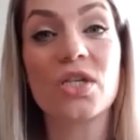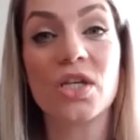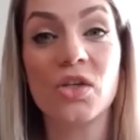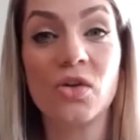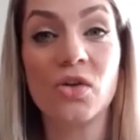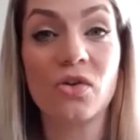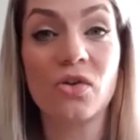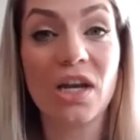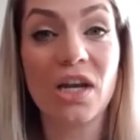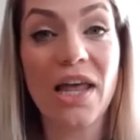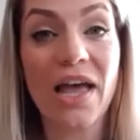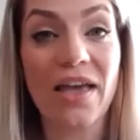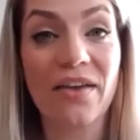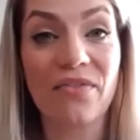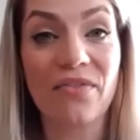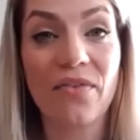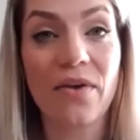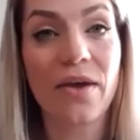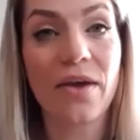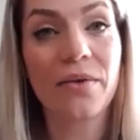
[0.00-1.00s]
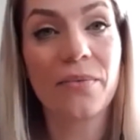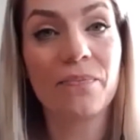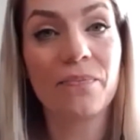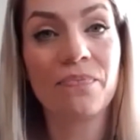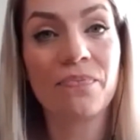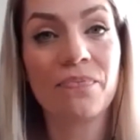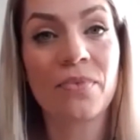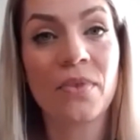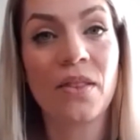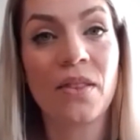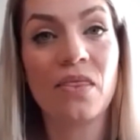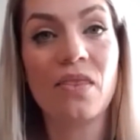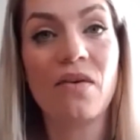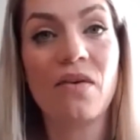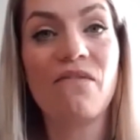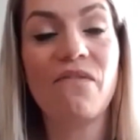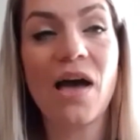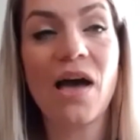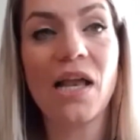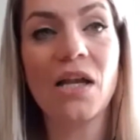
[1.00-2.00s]
in your life, the
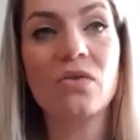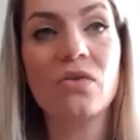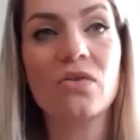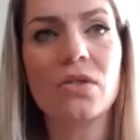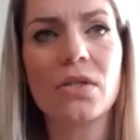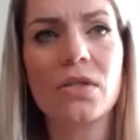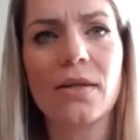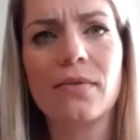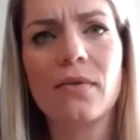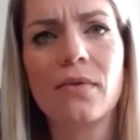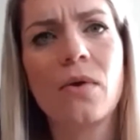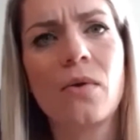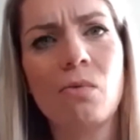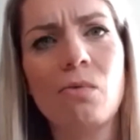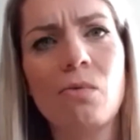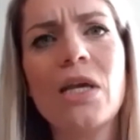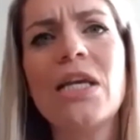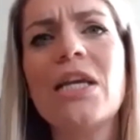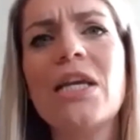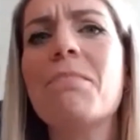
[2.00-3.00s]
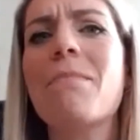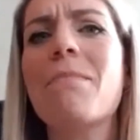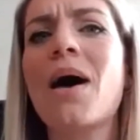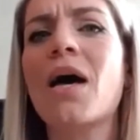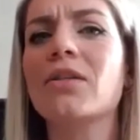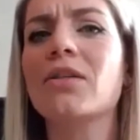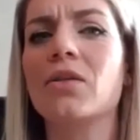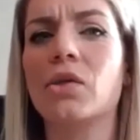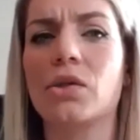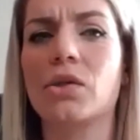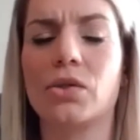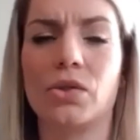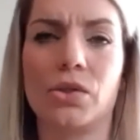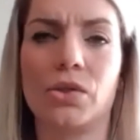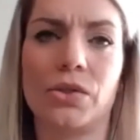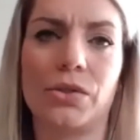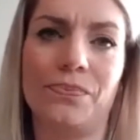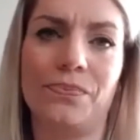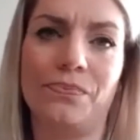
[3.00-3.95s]
values that really matters.